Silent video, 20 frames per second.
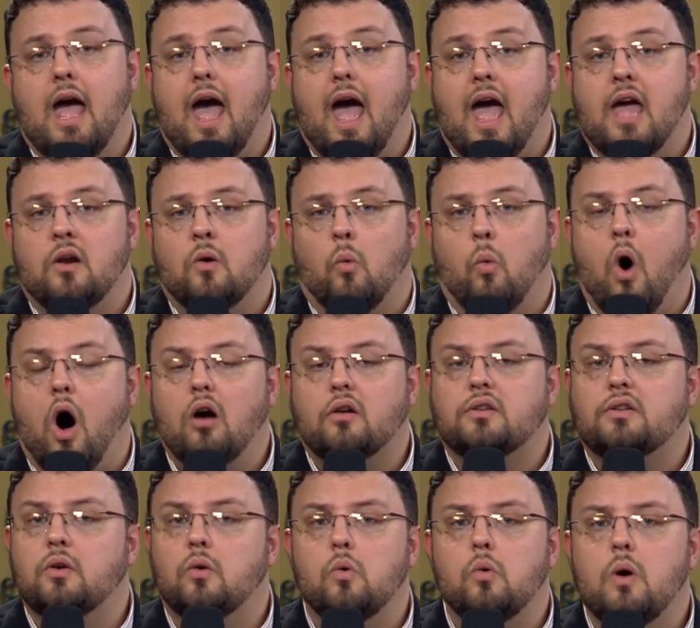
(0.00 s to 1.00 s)
and
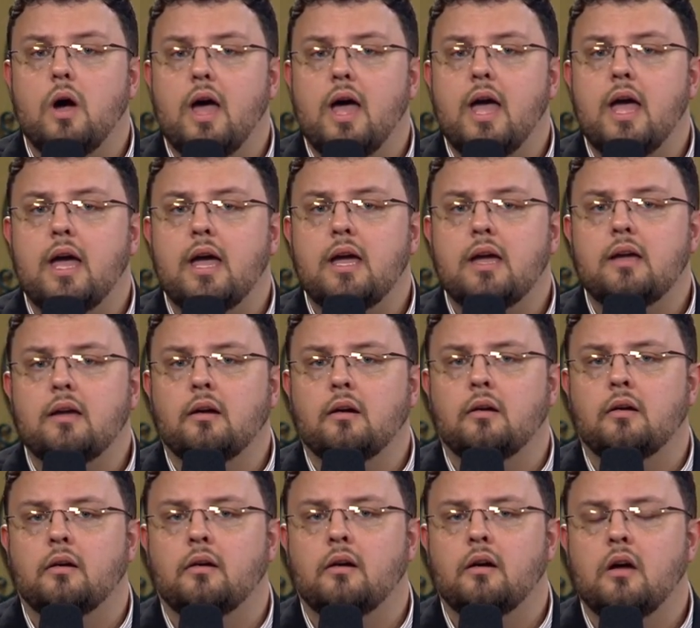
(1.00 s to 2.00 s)
walked away
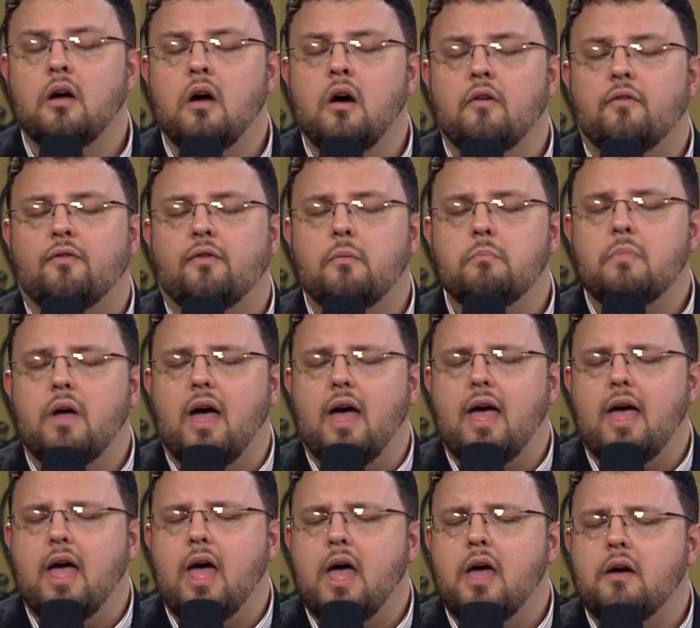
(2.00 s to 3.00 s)
from
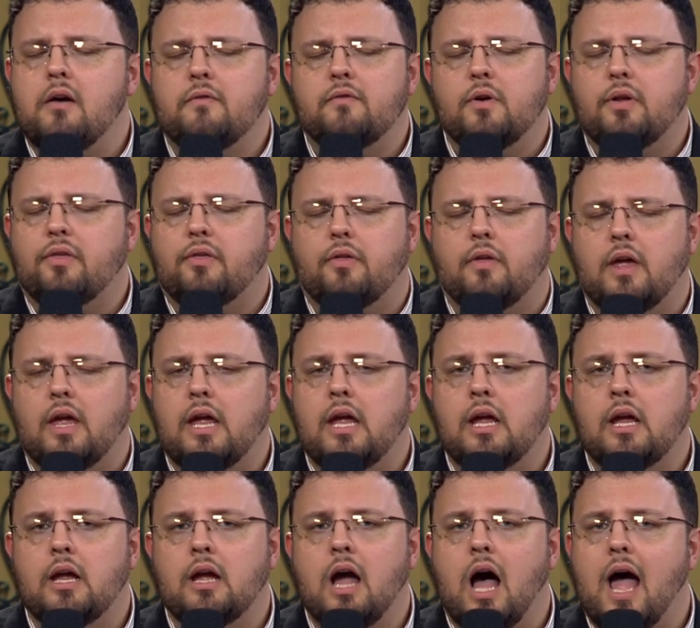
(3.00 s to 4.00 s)

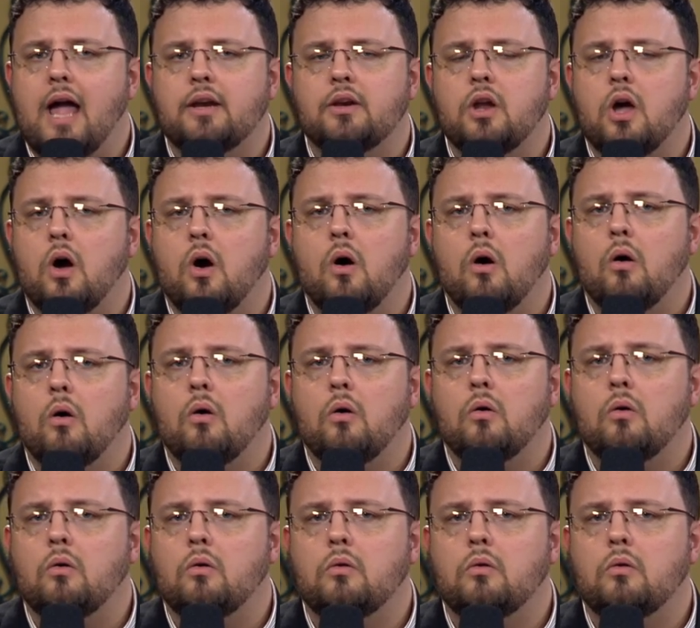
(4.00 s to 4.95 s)
everything I know.